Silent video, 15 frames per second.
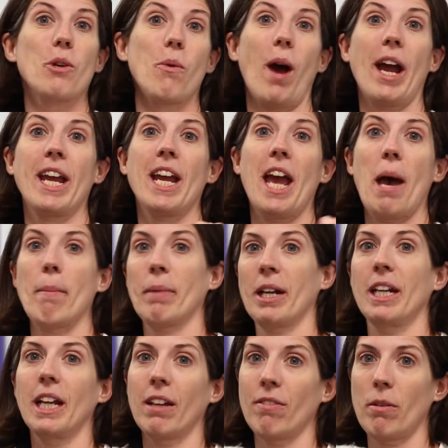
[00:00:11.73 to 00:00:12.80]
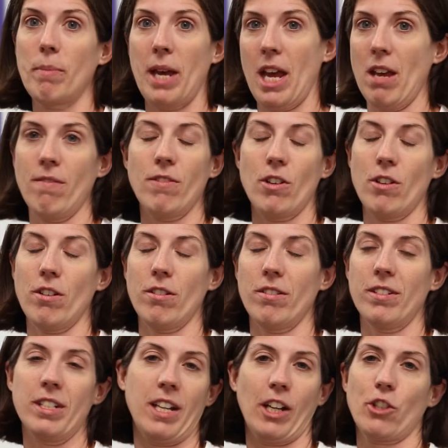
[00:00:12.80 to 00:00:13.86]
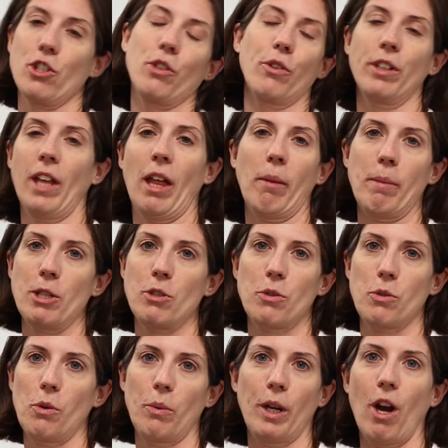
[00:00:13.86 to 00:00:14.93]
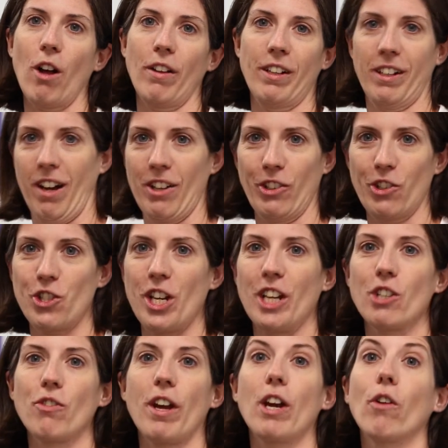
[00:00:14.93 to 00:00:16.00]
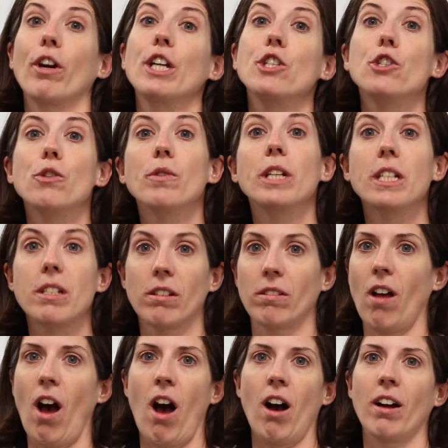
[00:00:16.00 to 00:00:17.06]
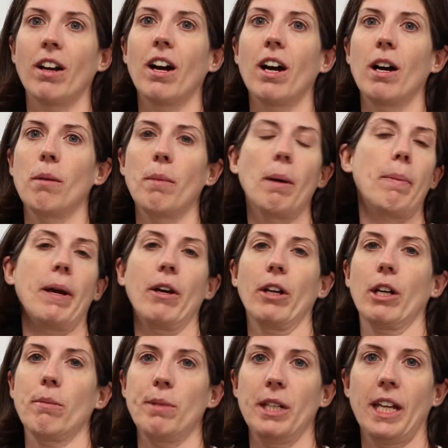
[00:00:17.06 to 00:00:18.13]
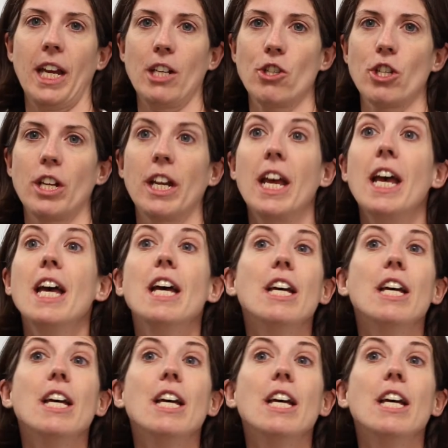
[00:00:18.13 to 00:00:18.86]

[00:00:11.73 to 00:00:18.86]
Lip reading: So I am going to give a behavior deduction, or in the elementary school we call it a color change, right? Or I do need to log a parent communication.